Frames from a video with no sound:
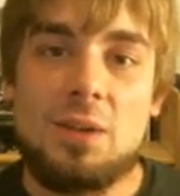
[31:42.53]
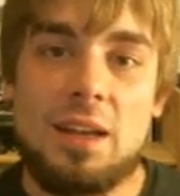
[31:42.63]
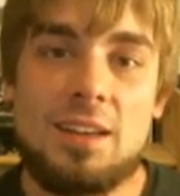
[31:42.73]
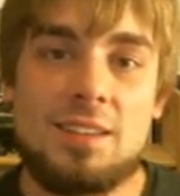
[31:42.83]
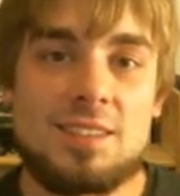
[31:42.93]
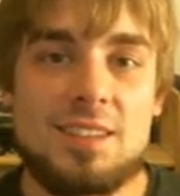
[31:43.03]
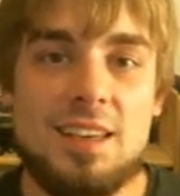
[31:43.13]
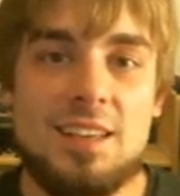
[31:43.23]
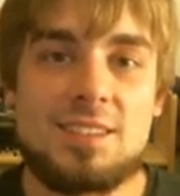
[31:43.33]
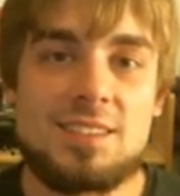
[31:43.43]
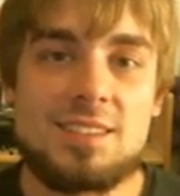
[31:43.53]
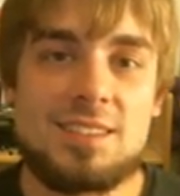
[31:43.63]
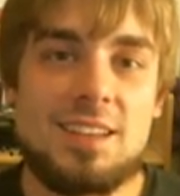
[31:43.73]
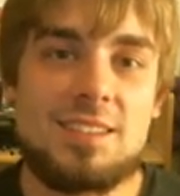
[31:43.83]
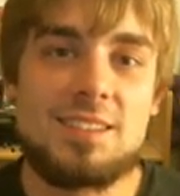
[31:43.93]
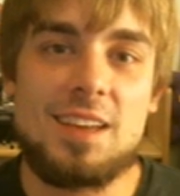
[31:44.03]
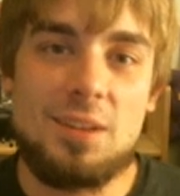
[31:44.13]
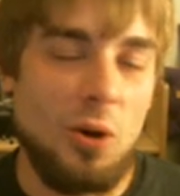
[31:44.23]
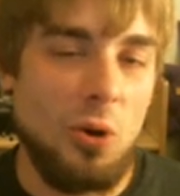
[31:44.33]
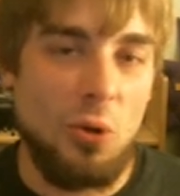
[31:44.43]
It's a
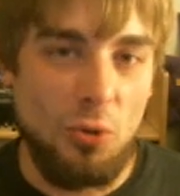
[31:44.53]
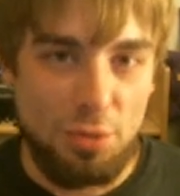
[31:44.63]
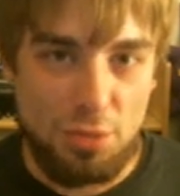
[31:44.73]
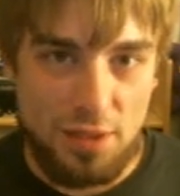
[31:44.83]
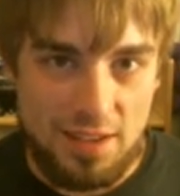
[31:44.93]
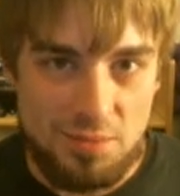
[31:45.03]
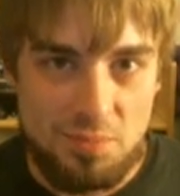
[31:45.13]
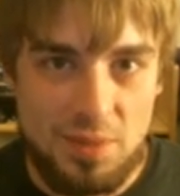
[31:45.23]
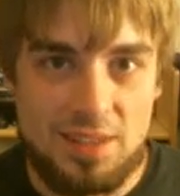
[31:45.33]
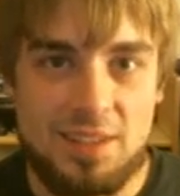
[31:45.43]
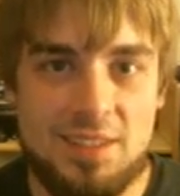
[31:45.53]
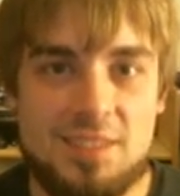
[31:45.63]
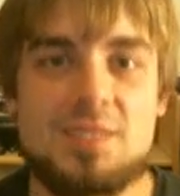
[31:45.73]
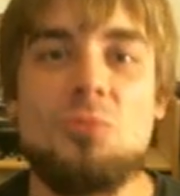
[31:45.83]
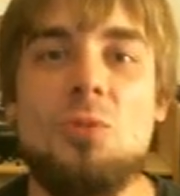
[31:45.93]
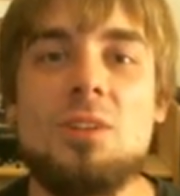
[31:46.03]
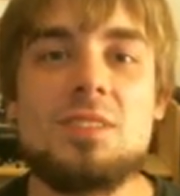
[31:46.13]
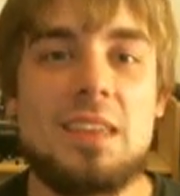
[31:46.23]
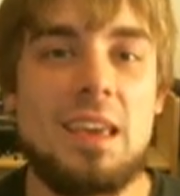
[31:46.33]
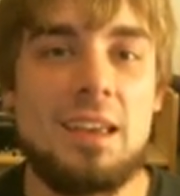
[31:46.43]
whole thing, because once
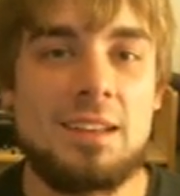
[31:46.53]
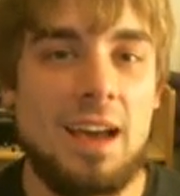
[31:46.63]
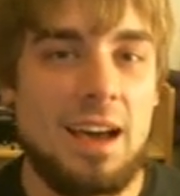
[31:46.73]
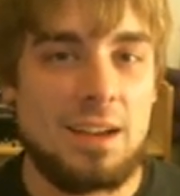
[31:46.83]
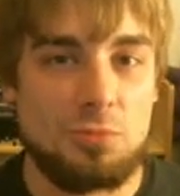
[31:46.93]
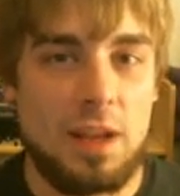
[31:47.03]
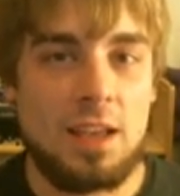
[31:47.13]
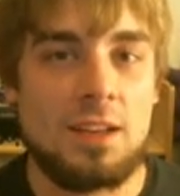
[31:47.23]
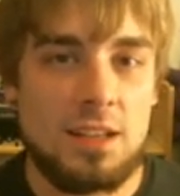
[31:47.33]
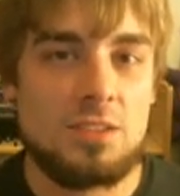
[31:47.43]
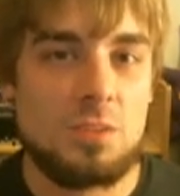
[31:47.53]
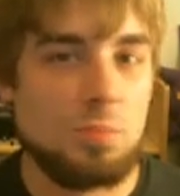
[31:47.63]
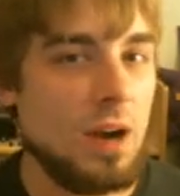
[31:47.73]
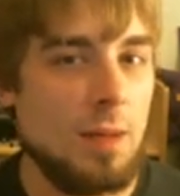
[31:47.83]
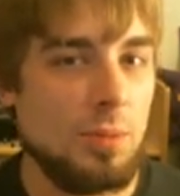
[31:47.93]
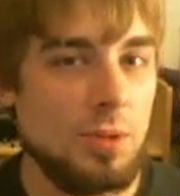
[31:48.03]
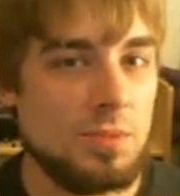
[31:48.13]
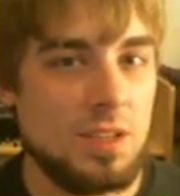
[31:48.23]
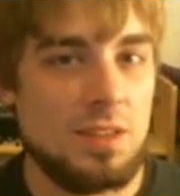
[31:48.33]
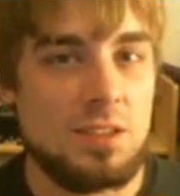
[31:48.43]
again I ran into
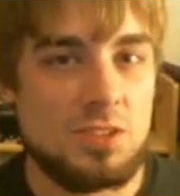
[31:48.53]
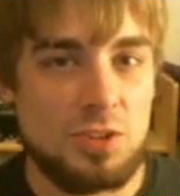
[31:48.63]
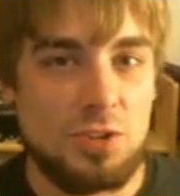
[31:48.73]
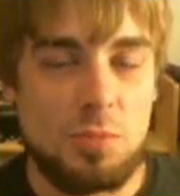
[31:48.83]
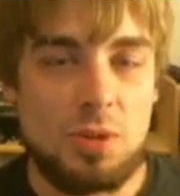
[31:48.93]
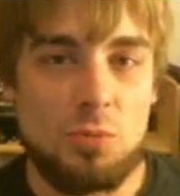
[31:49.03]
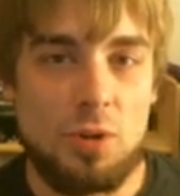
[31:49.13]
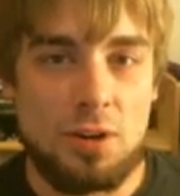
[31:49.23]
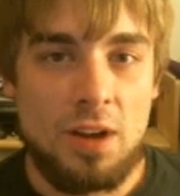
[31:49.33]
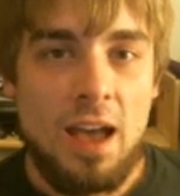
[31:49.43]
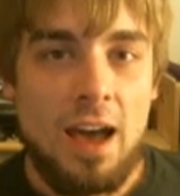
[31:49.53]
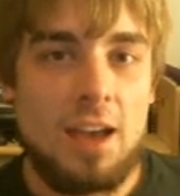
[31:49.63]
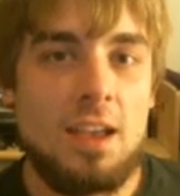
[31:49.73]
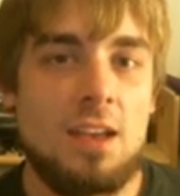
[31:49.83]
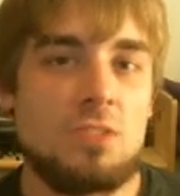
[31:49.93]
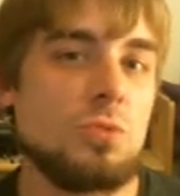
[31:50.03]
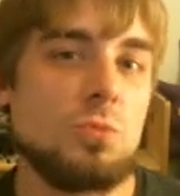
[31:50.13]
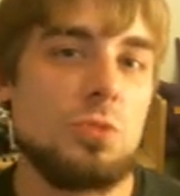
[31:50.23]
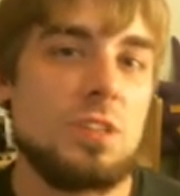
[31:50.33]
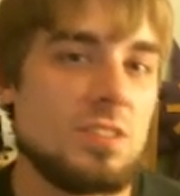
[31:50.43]
problems in this tournament where I had to
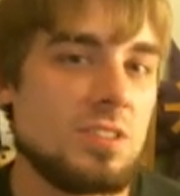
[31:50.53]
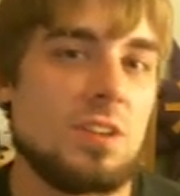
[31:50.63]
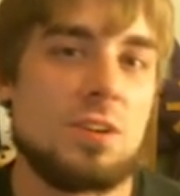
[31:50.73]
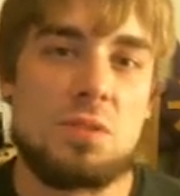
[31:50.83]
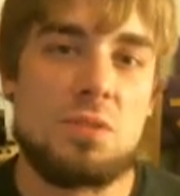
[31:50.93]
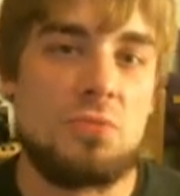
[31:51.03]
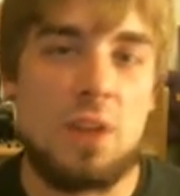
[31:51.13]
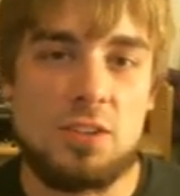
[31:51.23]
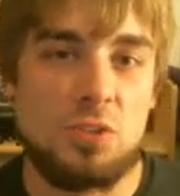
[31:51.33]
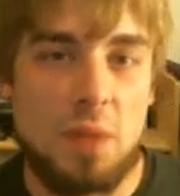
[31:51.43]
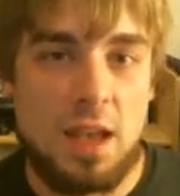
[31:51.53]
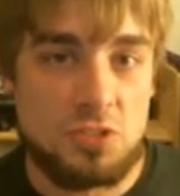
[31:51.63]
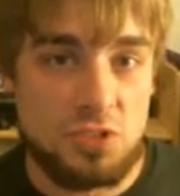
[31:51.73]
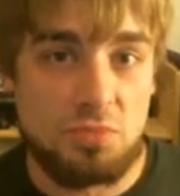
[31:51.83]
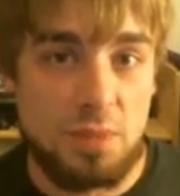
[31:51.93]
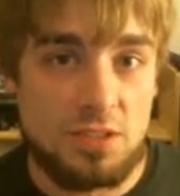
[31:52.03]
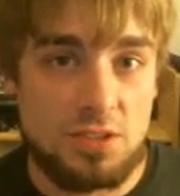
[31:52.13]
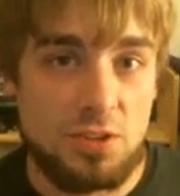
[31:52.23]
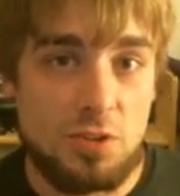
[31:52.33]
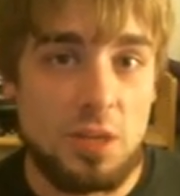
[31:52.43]
restart the final match of my
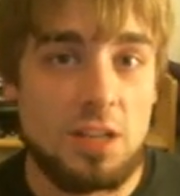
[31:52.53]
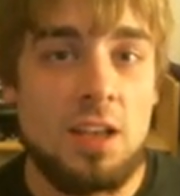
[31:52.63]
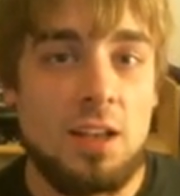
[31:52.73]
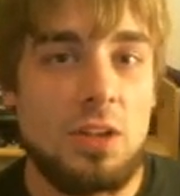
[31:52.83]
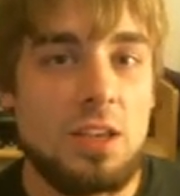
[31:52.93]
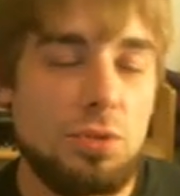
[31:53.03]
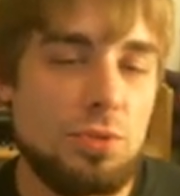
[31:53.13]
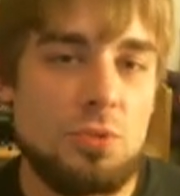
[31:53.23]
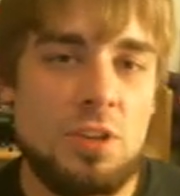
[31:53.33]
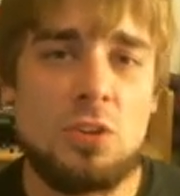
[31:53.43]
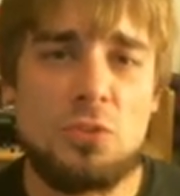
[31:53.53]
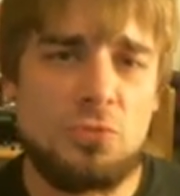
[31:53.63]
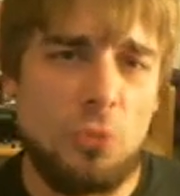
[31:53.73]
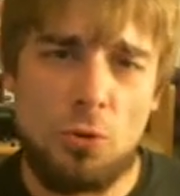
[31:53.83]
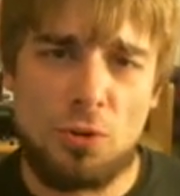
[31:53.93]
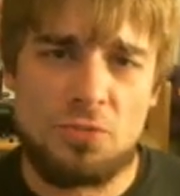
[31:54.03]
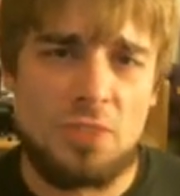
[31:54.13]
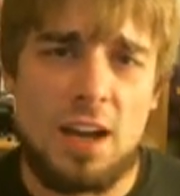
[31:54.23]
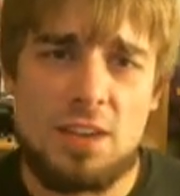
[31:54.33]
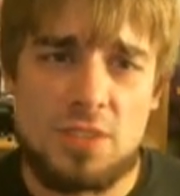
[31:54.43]
tournament 3 or 4 or
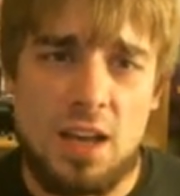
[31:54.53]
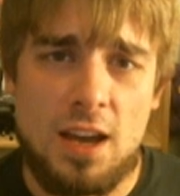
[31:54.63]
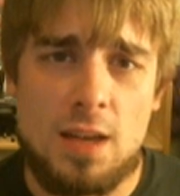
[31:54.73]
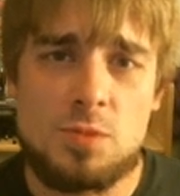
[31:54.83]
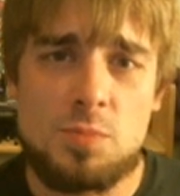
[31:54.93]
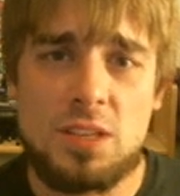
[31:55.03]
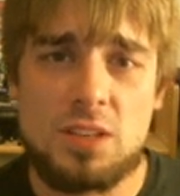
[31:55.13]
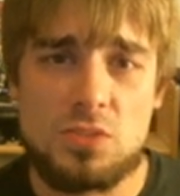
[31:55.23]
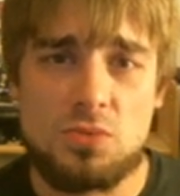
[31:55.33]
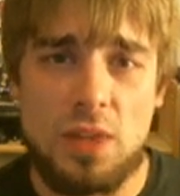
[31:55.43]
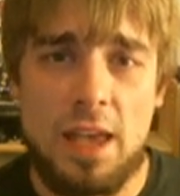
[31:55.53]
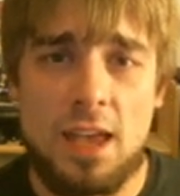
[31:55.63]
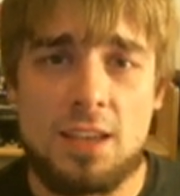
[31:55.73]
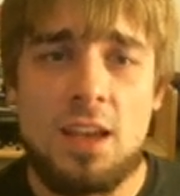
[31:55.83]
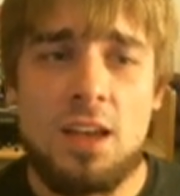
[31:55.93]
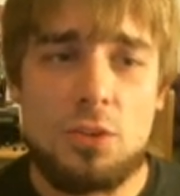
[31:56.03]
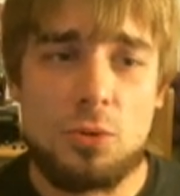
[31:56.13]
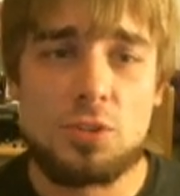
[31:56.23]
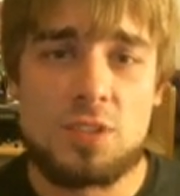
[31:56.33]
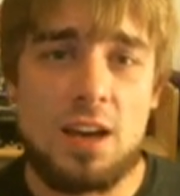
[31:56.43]
5 times because of lag. There
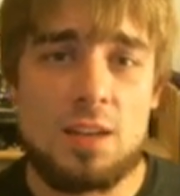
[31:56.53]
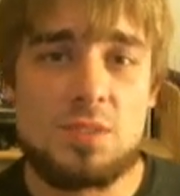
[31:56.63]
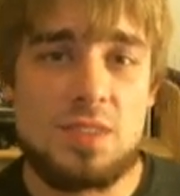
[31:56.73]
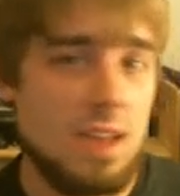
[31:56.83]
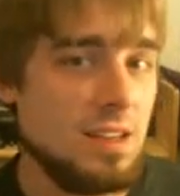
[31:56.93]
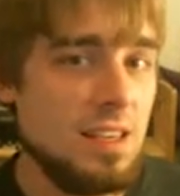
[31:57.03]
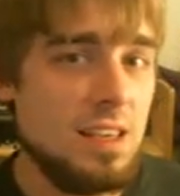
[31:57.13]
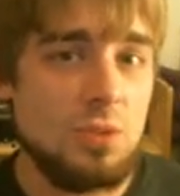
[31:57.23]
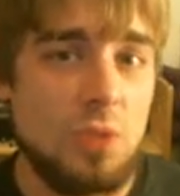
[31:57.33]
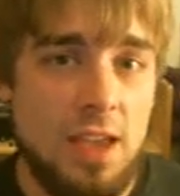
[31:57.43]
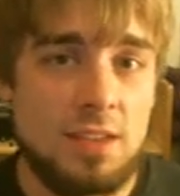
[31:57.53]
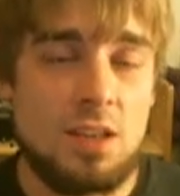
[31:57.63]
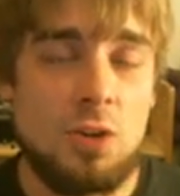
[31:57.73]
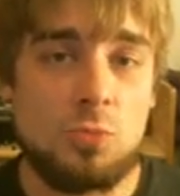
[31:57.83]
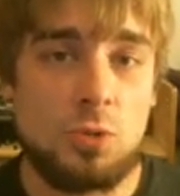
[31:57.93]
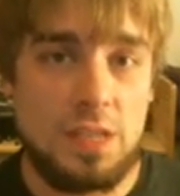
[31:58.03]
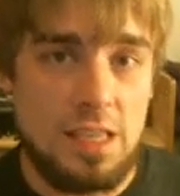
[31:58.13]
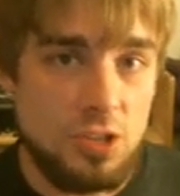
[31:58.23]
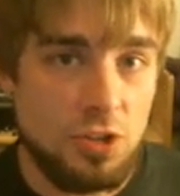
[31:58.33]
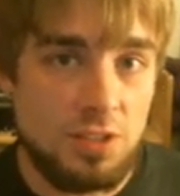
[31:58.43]
were times that he lagged out where
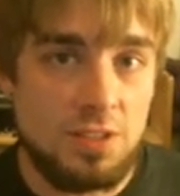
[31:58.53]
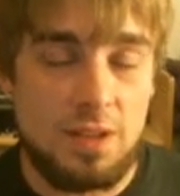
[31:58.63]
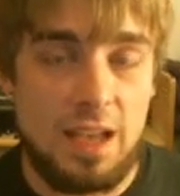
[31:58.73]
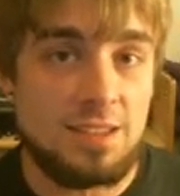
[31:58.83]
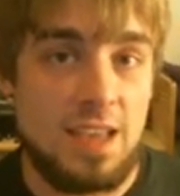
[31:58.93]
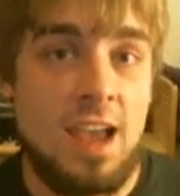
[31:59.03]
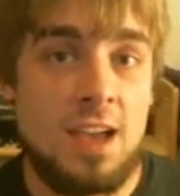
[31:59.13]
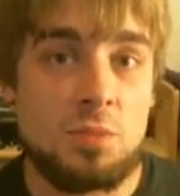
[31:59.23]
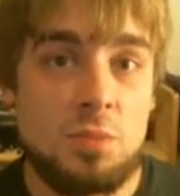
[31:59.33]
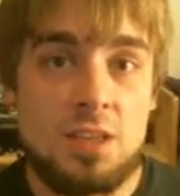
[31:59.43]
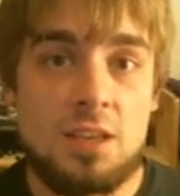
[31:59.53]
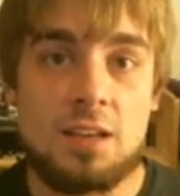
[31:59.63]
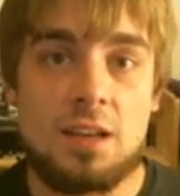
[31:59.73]
he couldn't attack me and